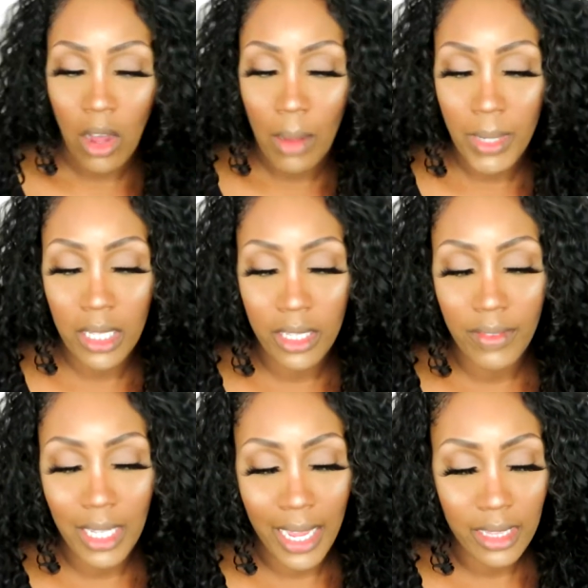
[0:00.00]
I'm gonna leave
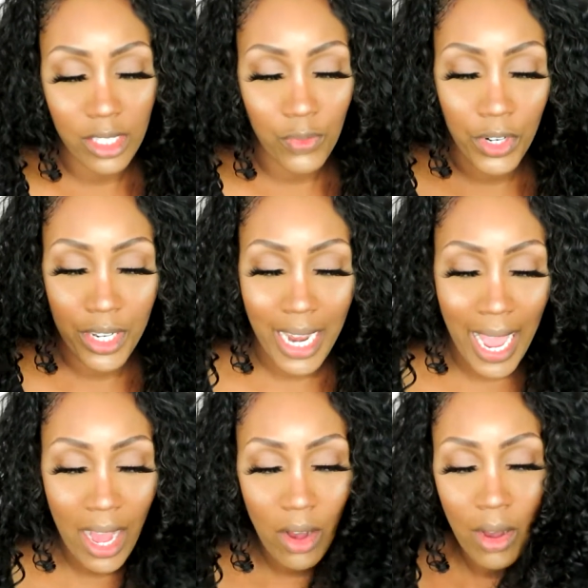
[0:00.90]
it like this for
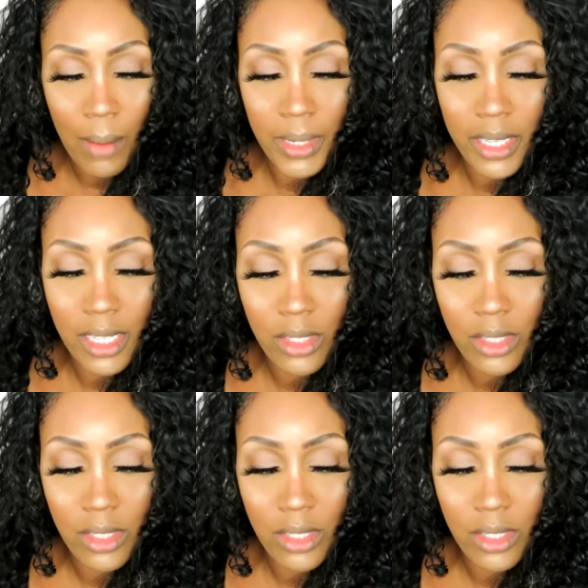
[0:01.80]
now. I'm gonna get